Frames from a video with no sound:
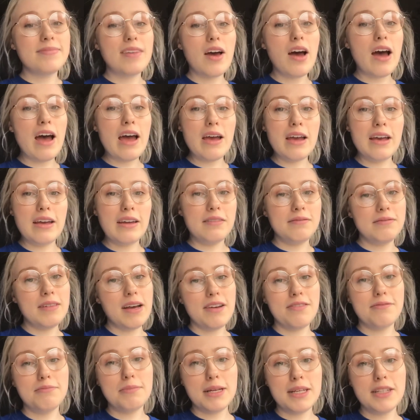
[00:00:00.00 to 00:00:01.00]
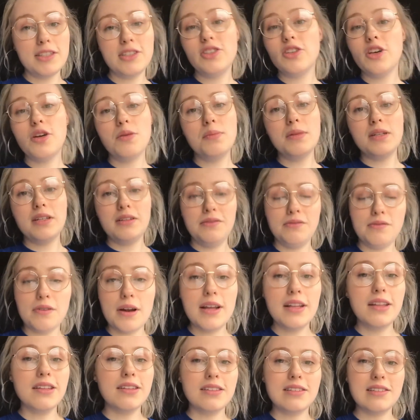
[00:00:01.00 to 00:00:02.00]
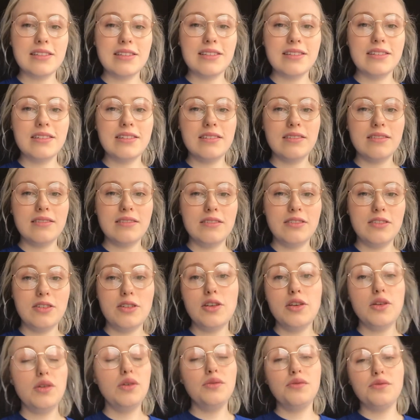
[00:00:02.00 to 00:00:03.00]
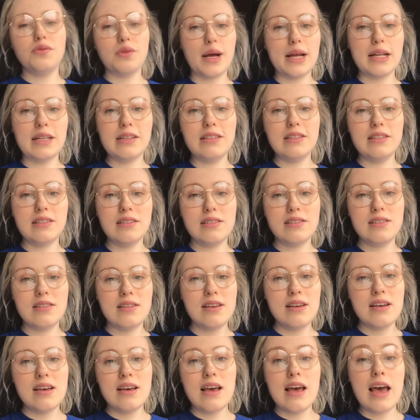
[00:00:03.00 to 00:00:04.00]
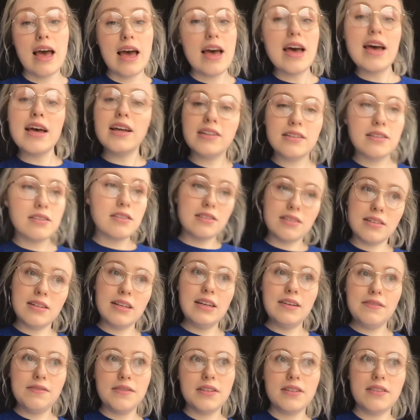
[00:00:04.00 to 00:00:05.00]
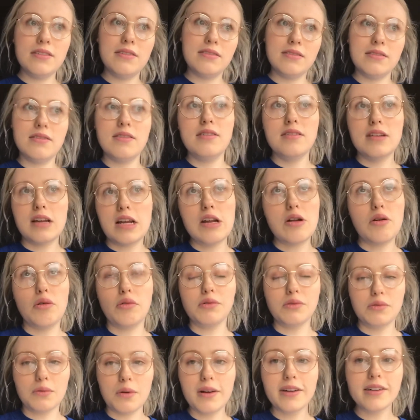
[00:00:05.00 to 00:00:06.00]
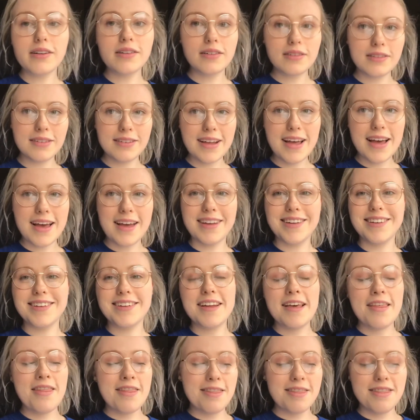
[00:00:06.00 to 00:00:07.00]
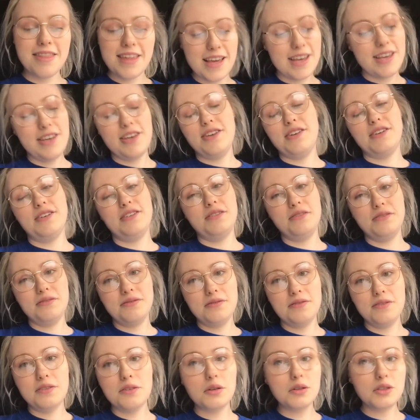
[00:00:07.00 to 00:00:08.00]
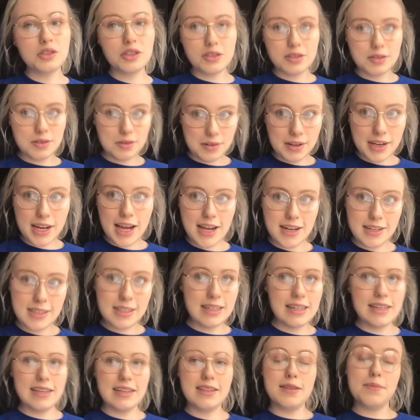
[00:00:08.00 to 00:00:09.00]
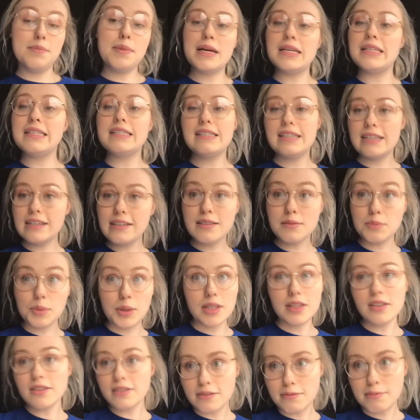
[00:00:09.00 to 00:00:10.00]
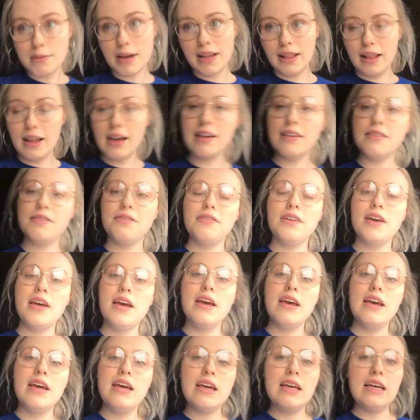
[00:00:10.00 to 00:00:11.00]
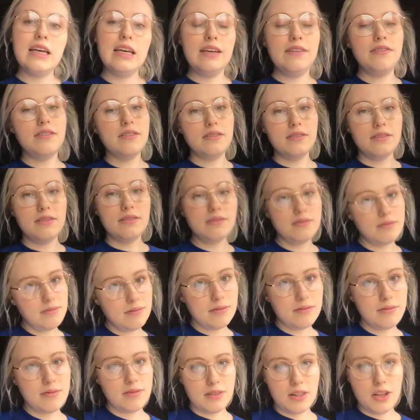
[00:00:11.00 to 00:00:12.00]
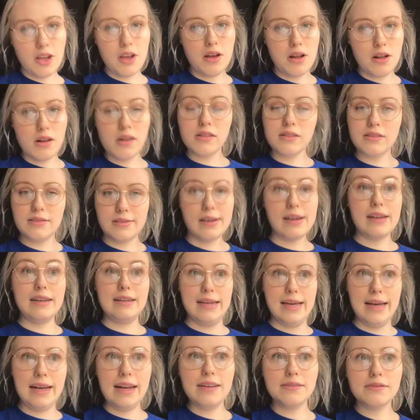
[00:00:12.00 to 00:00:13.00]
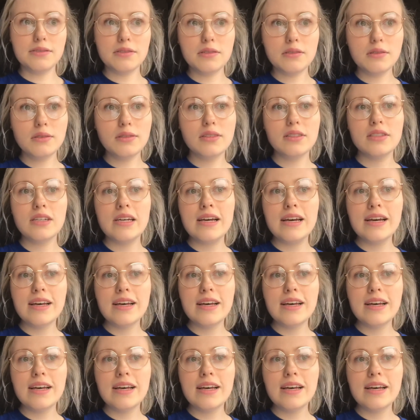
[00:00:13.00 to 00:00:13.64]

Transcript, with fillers: I have made so many friends, new friends and even an old one and thank you for just creating the best six months of my life even mm, alongside A-levels.